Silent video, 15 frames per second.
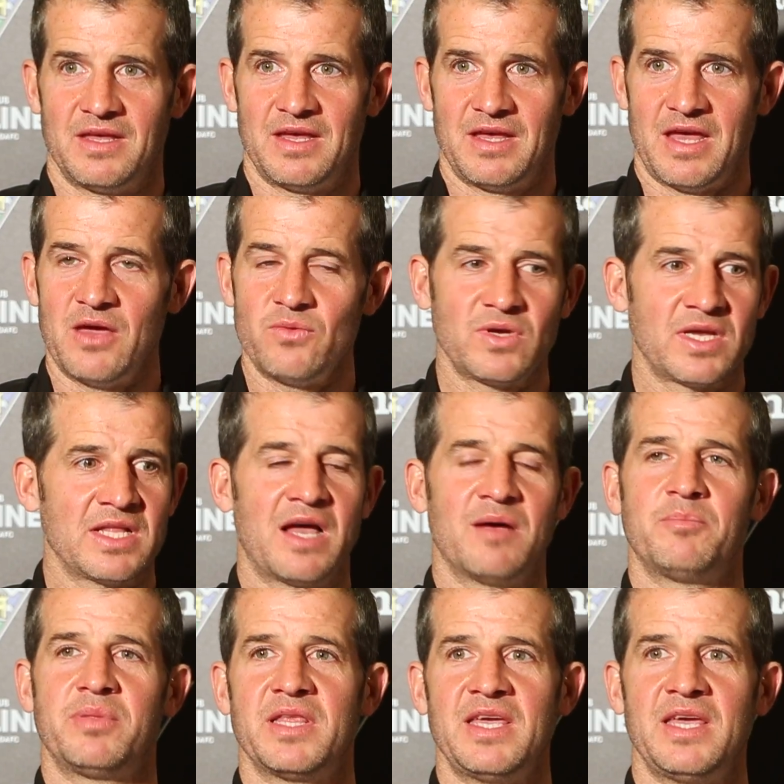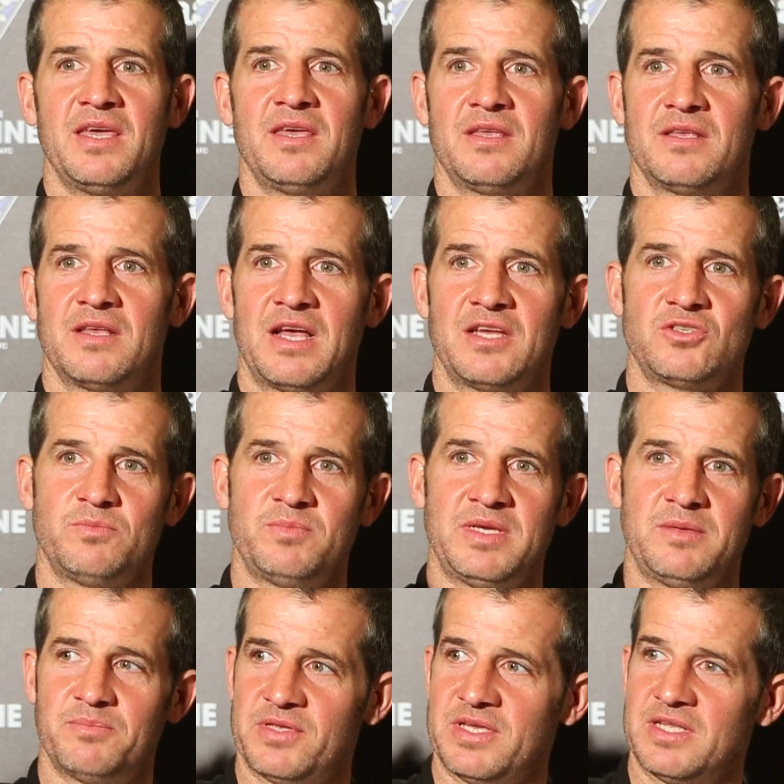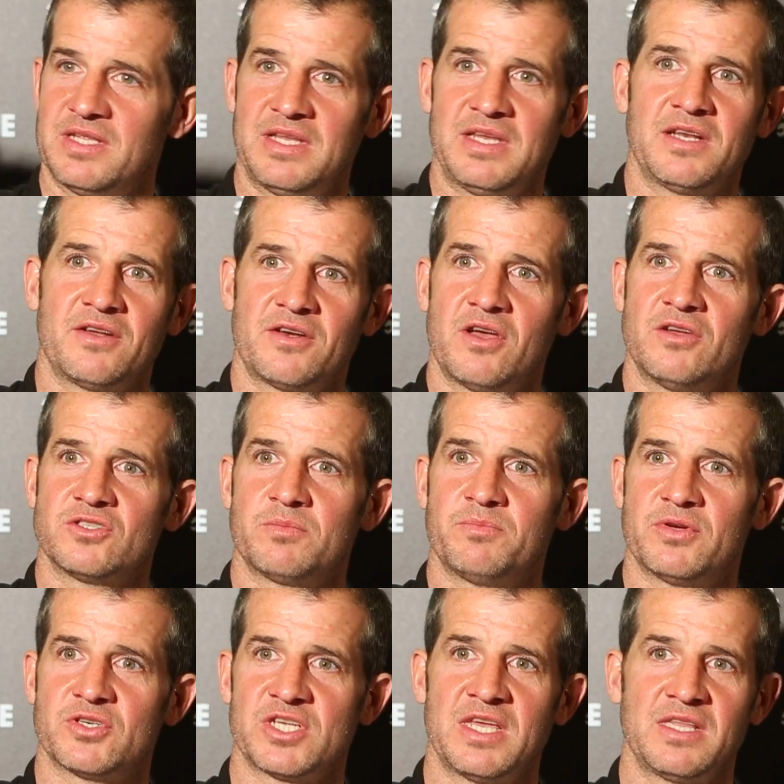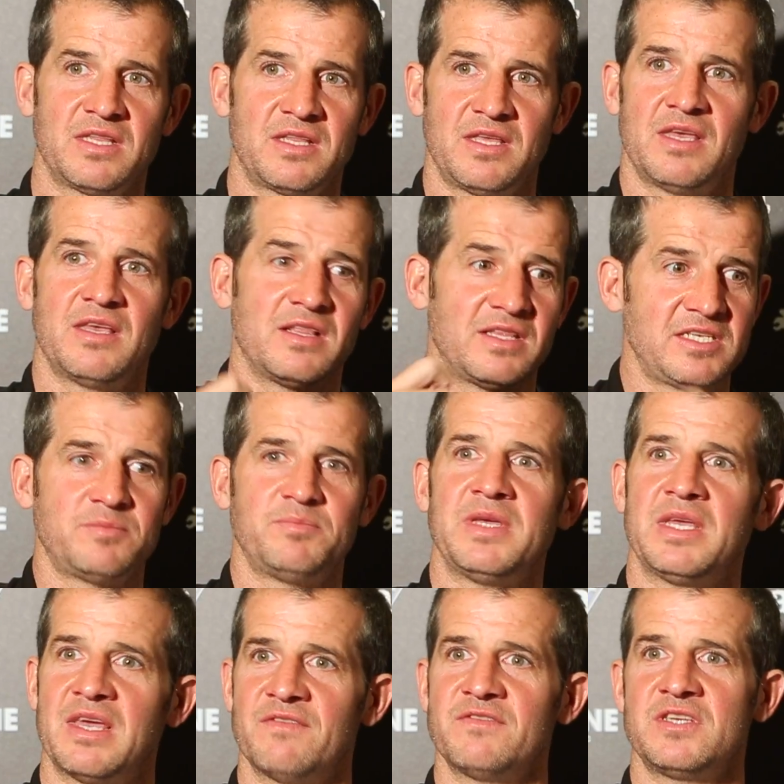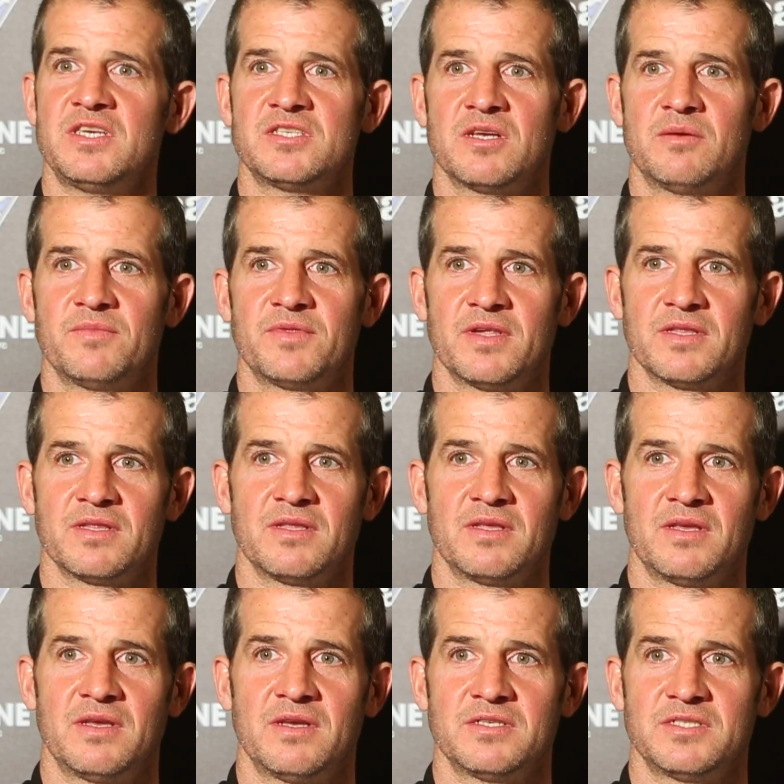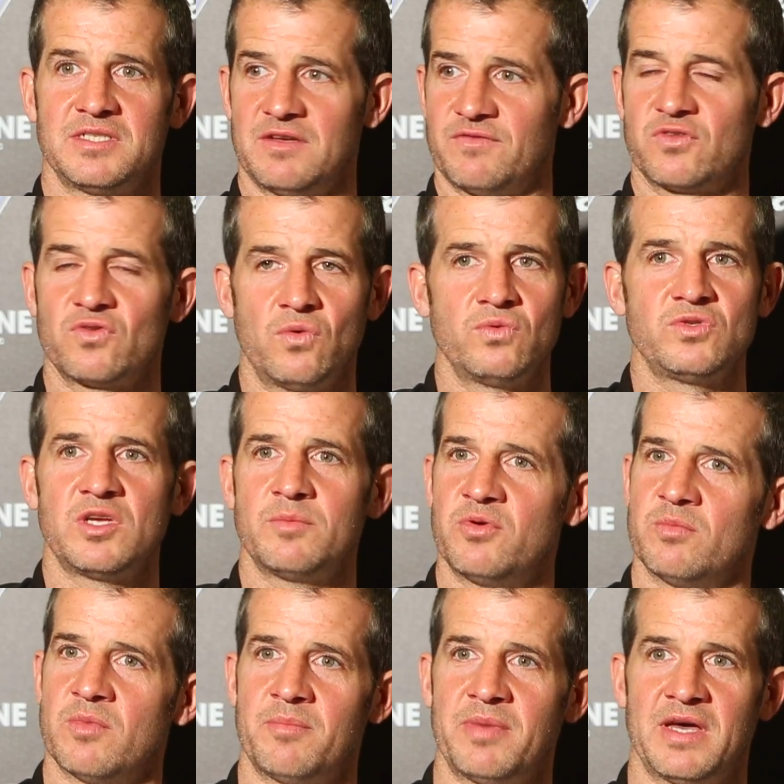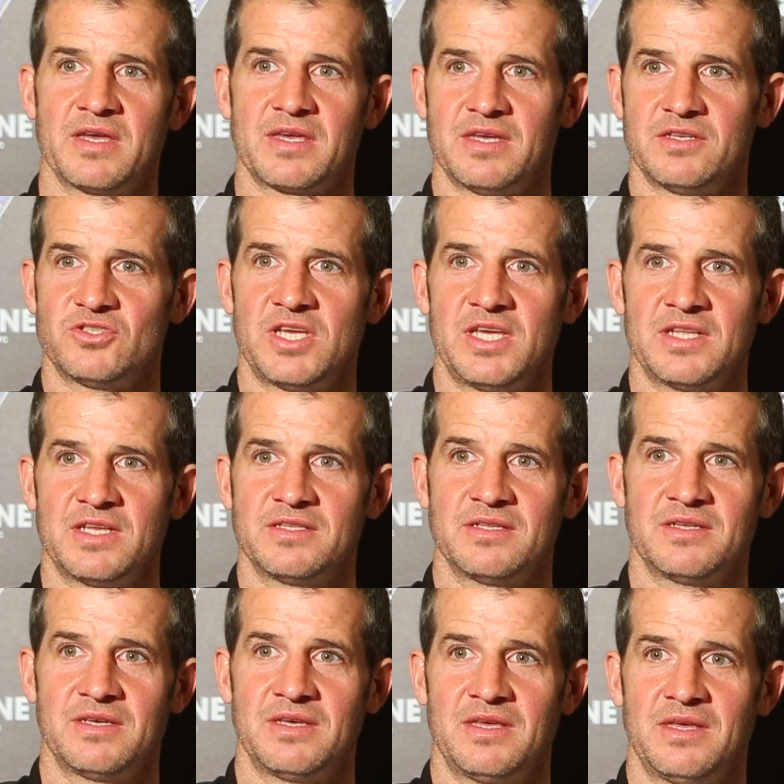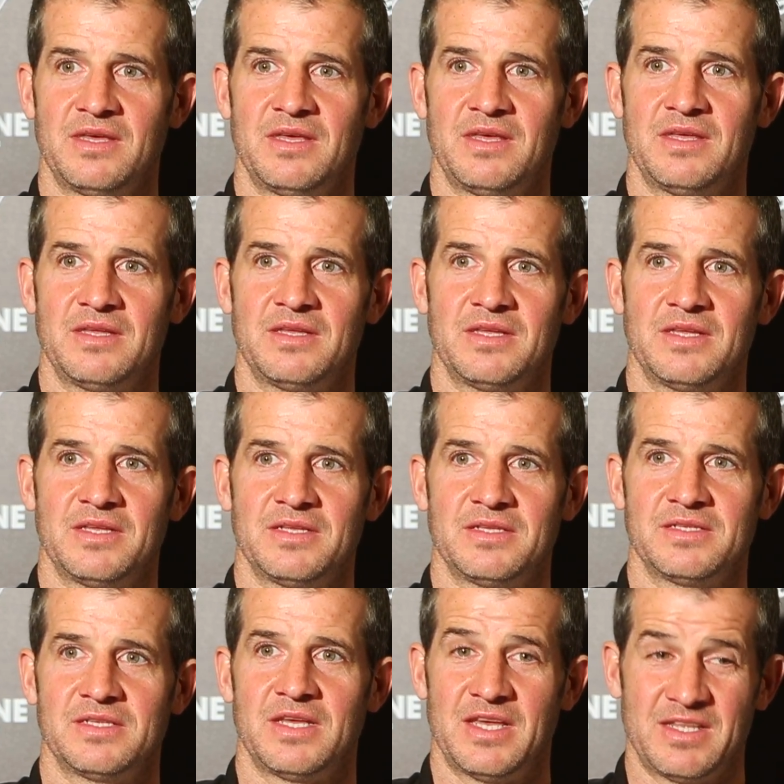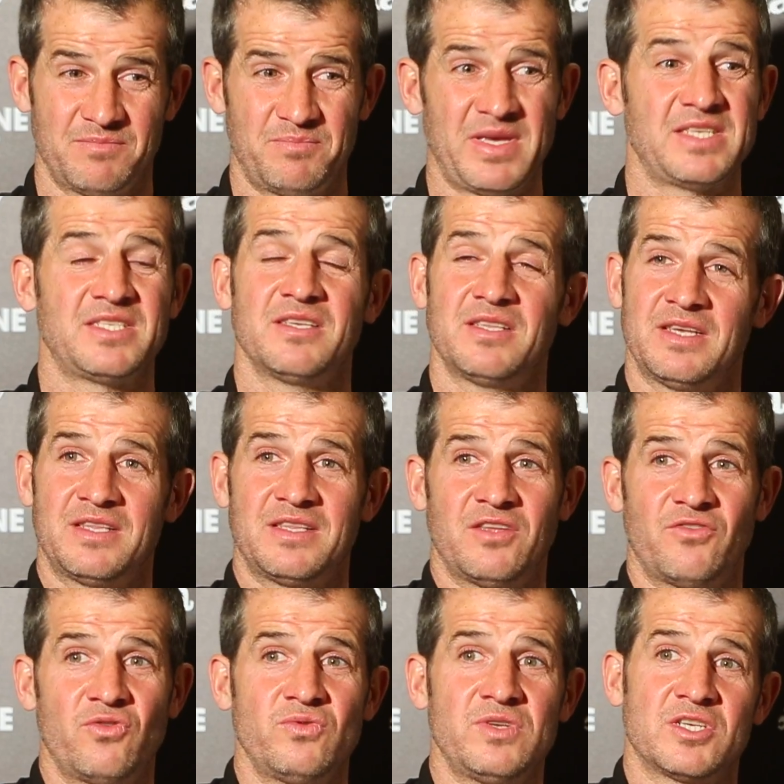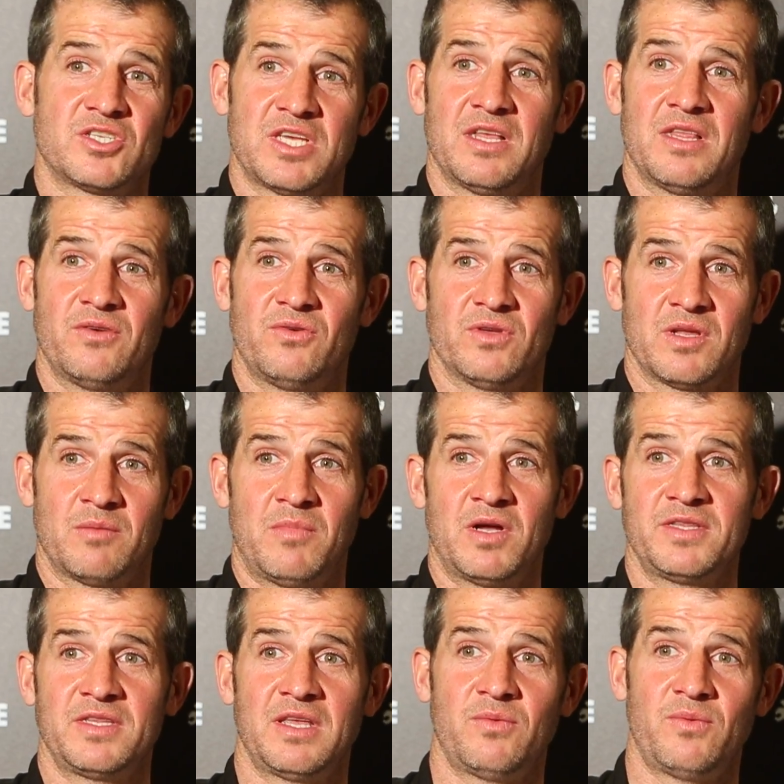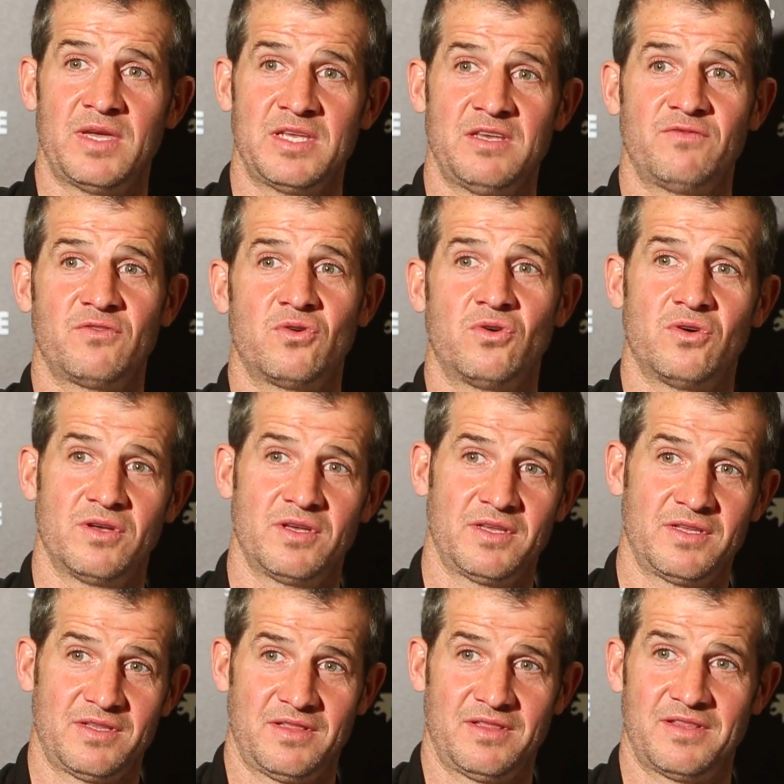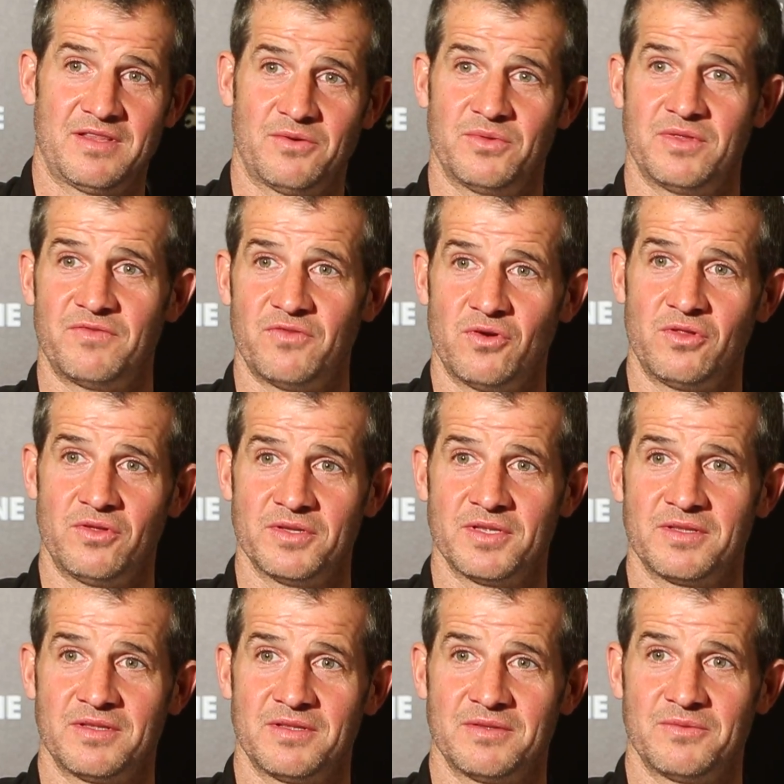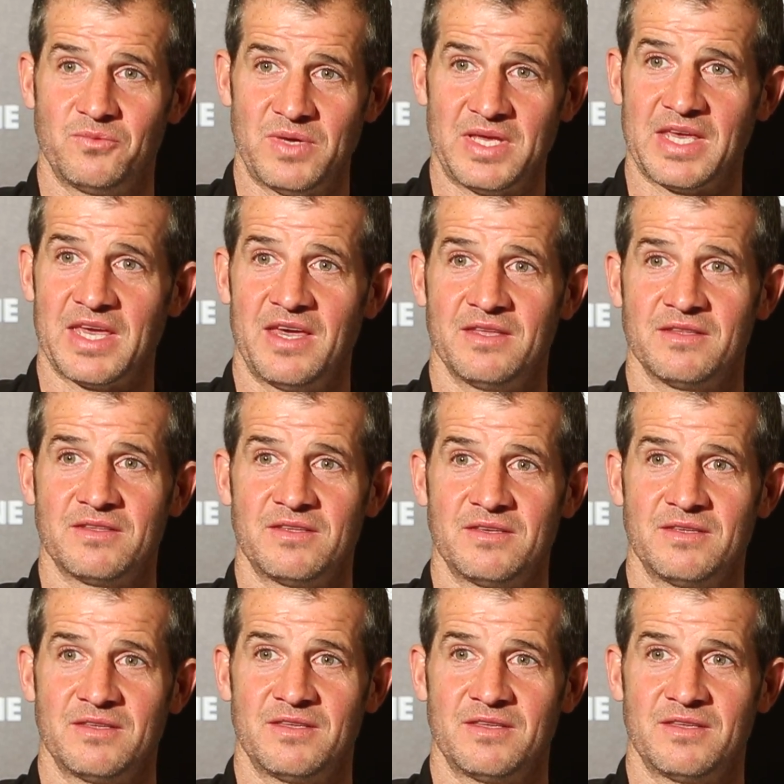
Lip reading: how can I play? I should be playing nearer 100% to at least be giving you something. He says, I've told you about my back at training. And basically to rule yourself out on a Monday when you've got till the following weekend